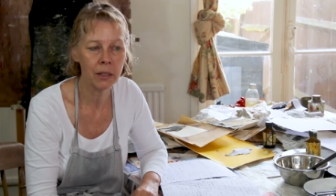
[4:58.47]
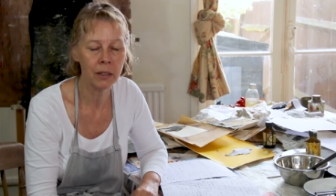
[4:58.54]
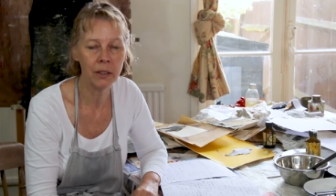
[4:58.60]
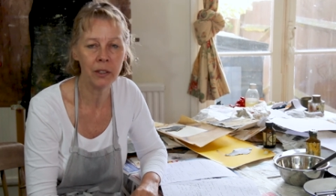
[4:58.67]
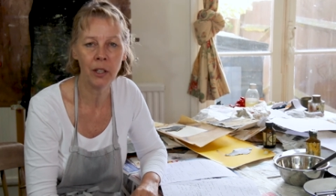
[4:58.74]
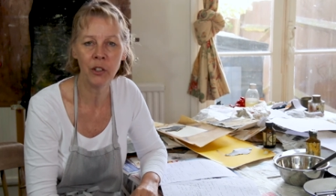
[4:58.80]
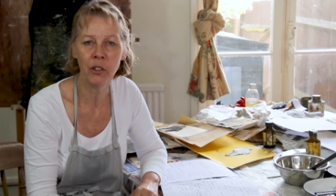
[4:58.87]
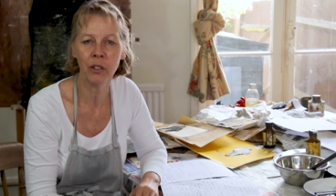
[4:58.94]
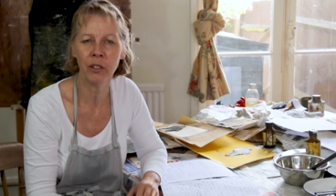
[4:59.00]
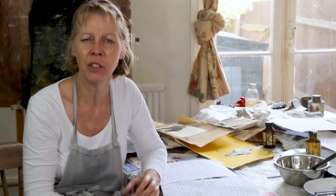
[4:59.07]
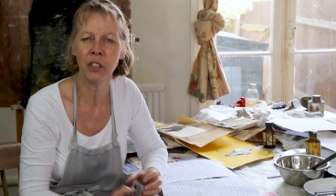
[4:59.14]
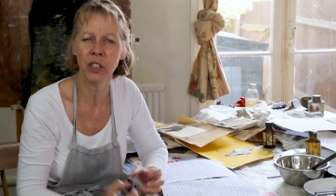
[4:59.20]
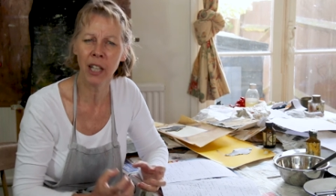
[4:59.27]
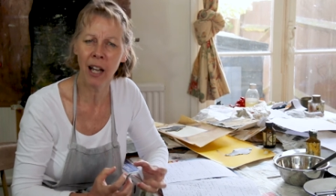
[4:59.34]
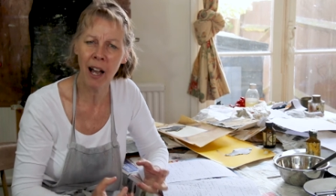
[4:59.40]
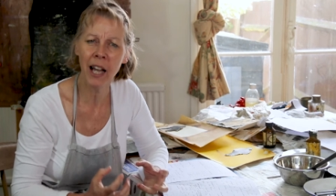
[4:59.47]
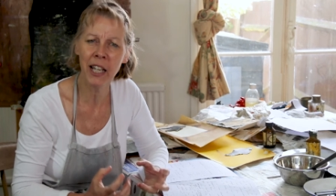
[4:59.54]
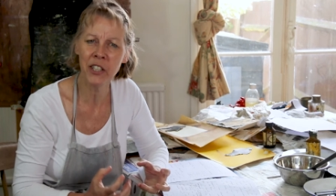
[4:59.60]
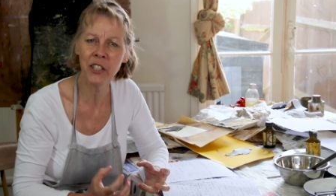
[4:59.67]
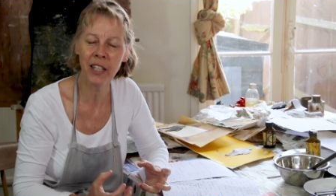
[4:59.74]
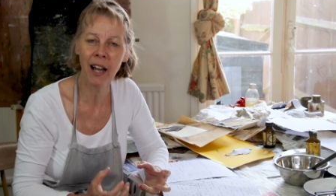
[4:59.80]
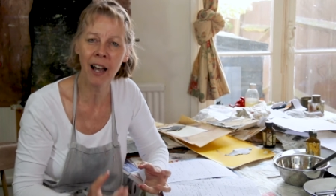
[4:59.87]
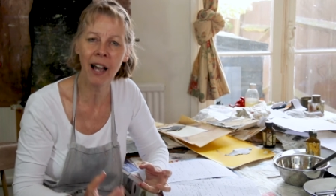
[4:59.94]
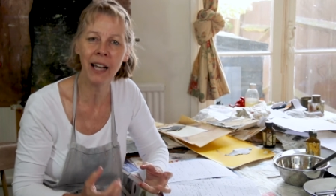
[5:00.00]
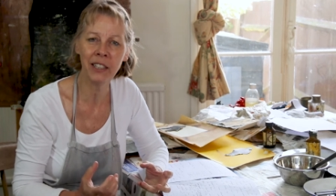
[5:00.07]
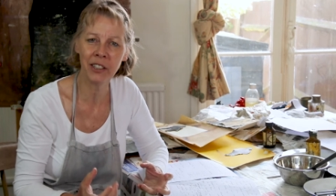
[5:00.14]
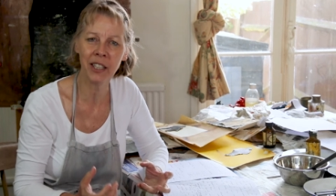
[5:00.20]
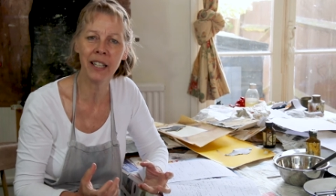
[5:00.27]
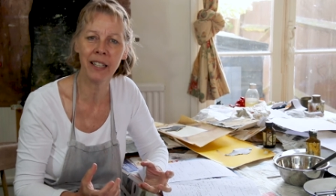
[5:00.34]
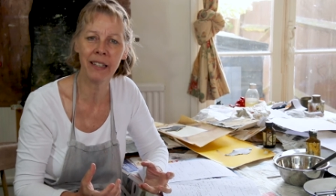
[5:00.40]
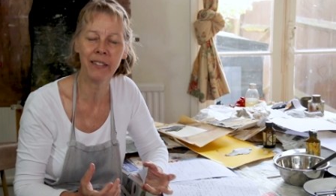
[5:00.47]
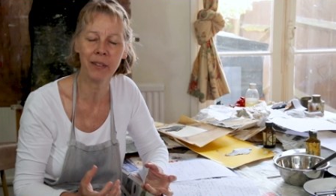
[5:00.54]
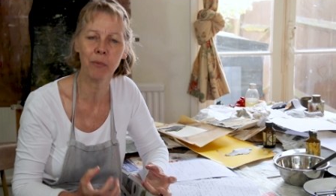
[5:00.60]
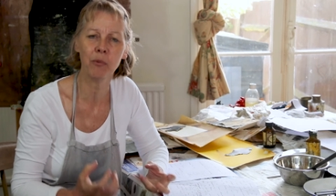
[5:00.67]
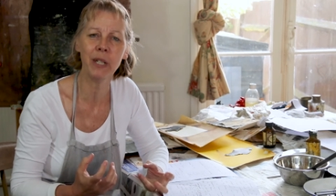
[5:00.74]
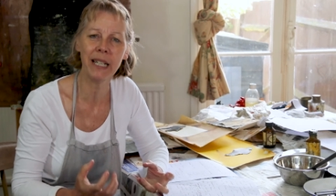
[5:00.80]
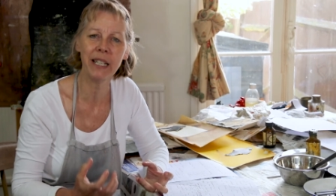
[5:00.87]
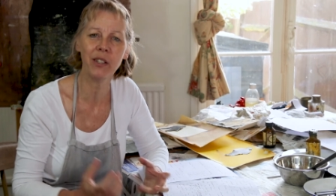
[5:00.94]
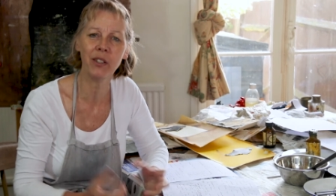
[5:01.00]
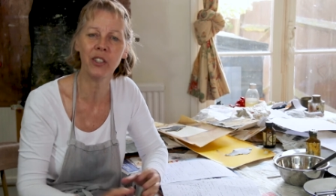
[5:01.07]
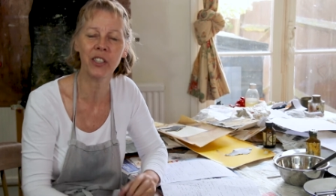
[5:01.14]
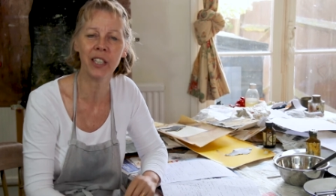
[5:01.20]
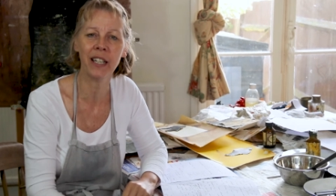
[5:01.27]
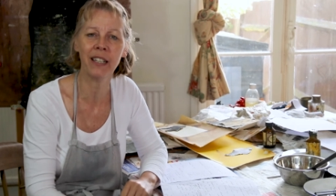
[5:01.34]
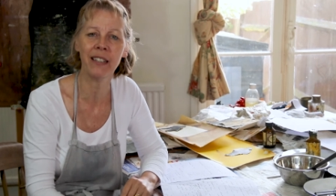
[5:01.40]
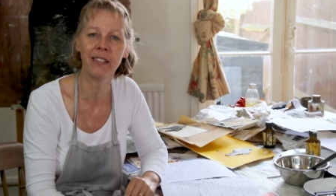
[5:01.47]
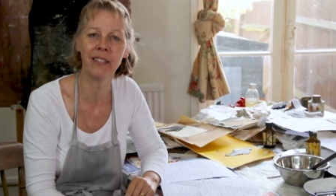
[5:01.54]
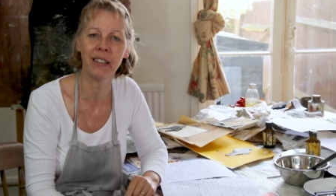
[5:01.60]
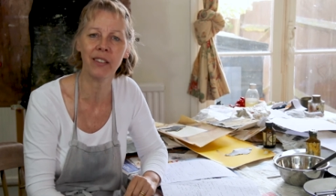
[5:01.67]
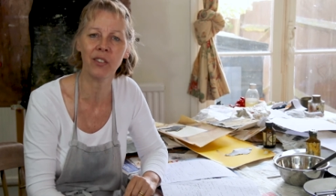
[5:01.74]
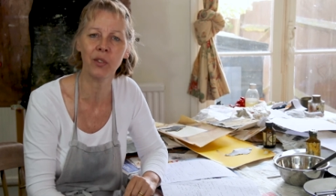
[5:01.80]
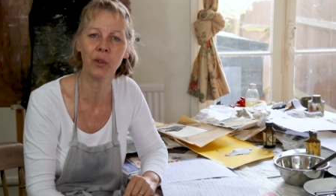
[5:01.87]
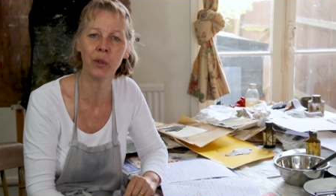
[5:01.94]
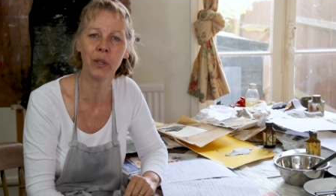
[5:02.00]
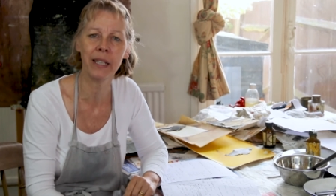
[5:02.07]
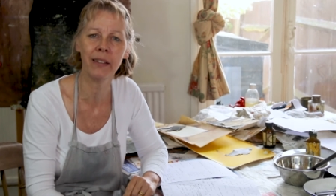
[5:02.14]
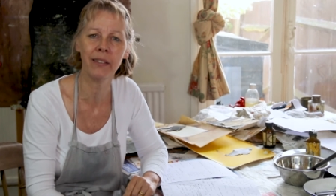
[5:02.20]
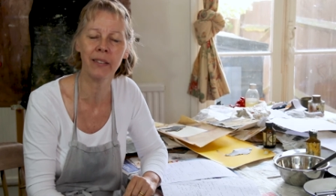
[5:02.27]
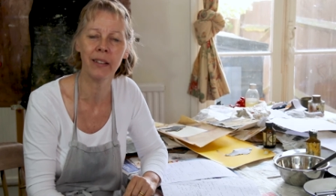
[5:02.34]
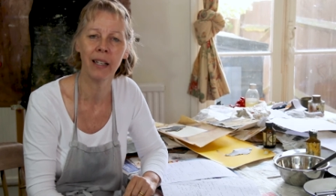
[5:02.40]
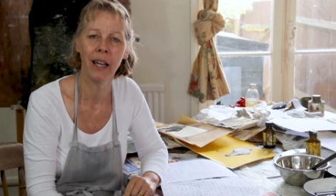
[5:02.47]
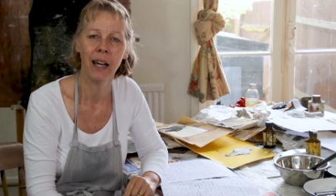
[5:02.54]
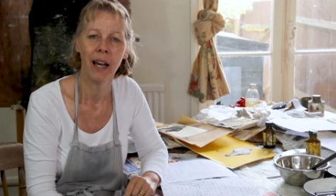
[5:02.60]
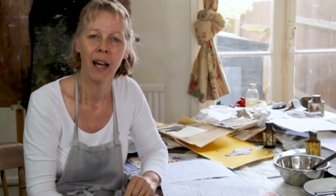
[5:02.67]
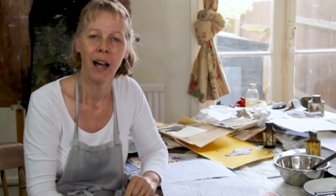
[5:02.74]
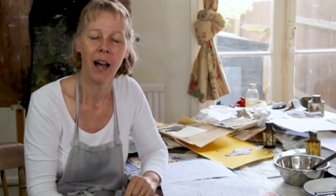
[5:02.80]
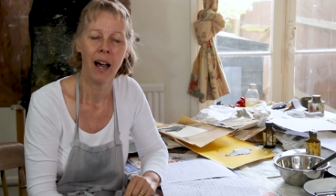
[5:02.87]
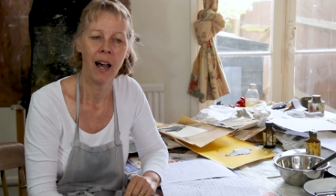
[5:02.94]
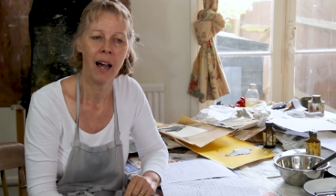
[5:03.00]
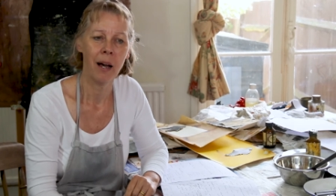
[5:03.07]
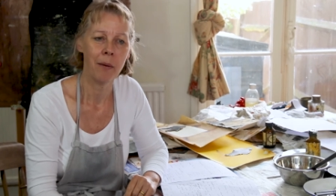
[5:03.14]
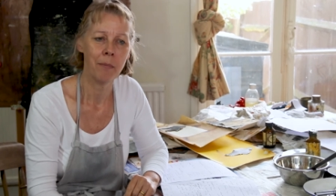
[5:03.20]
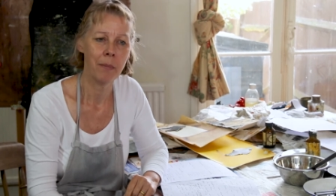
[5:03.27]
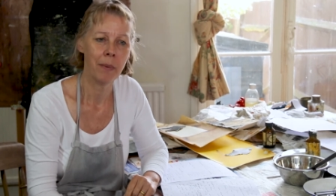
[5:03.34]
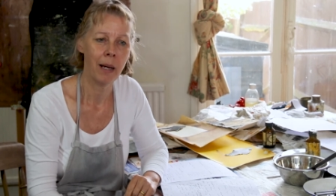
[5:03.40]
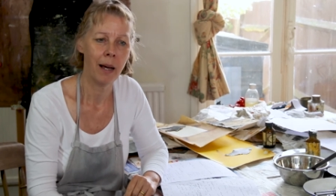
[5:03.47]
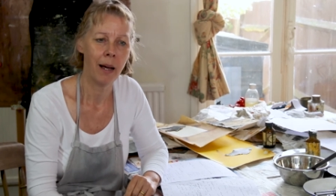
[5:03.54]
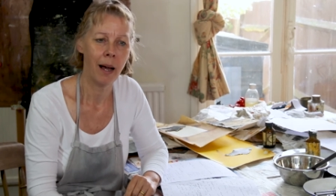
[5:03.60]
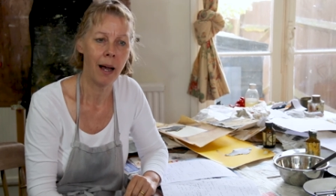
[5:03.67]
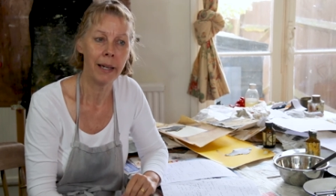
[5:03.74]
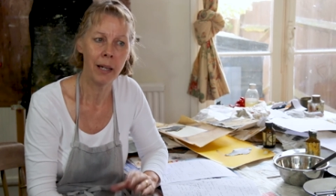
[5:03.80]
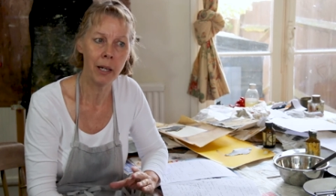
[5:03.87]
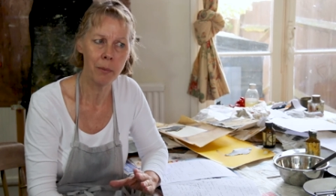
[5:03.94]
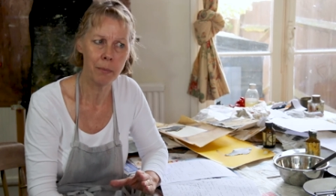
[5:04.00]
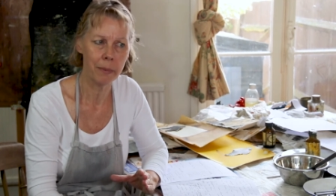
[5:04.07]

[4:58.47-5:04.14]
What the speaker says: high journalism, really good journalistic stories. I hope